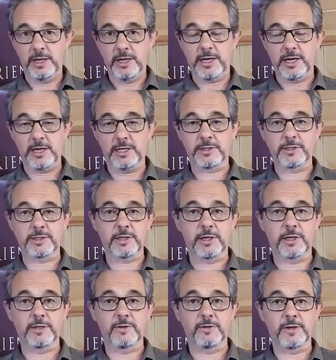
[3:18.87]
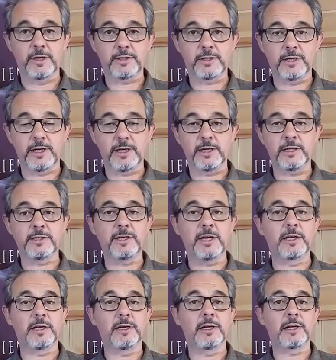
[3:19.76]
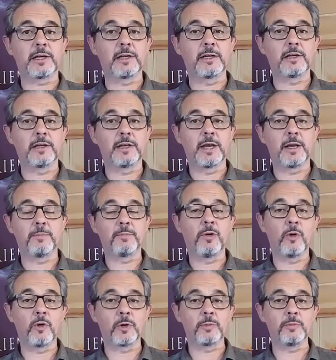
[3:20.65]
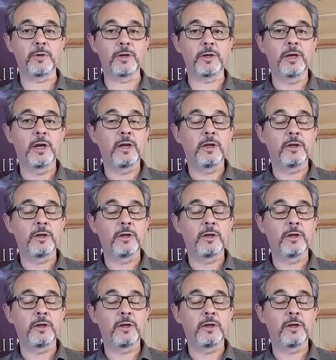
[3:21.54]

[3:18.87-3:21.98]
decided that he'd take a little poke at me.